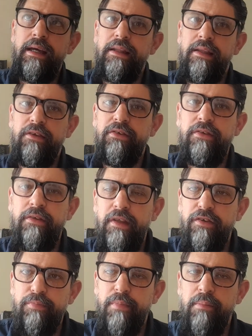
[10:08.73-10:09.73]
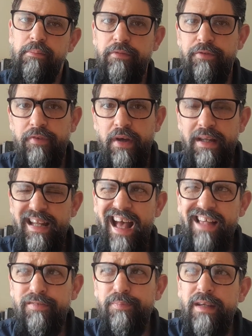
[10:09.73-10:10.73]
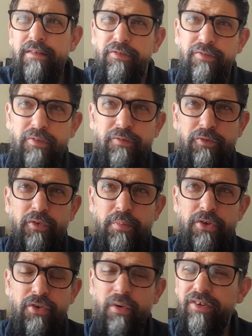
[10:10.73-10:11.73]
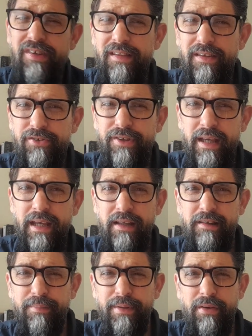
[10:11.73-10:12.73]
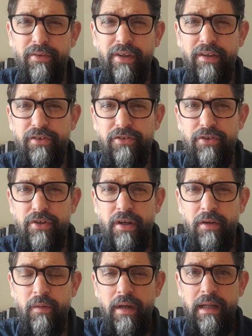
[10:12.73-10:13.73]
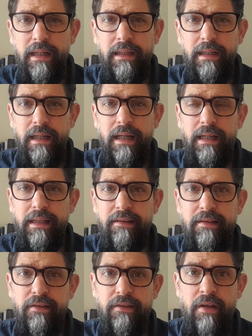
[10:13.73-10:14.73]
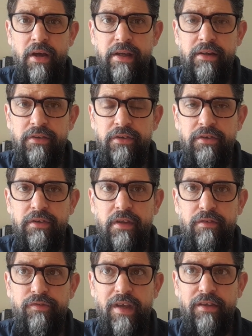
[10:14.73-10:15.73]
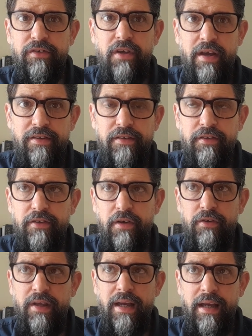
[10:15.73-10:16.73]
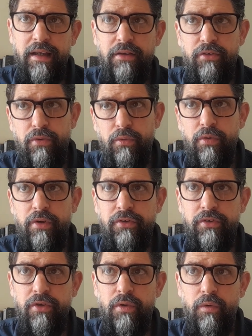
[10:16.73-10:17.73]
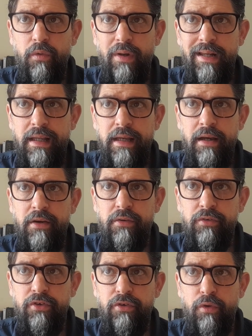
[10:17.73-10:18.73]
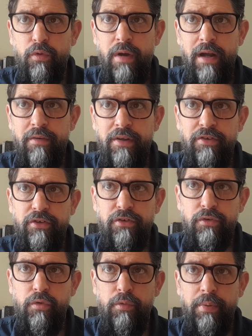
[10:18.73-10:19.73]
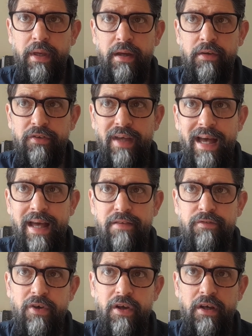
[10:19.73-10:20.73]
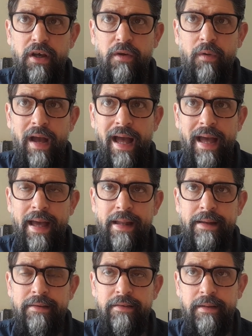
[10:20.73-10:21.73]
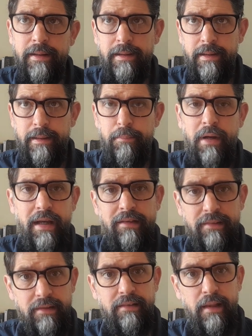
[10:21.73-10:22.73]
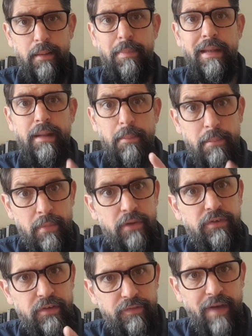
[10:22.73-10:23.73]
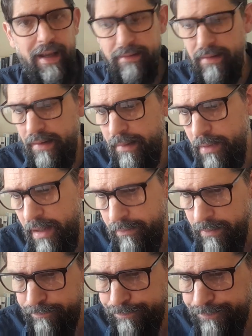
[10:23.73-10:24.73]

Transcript: this month, and it has been for a majority of this year, to be honest. You know, it's the signs, the fixed signs of the zodiac, your Taurus, your Leos, your Aquarius, your Scorpios, and Virgo and Pisces that have been the most affected at the moment.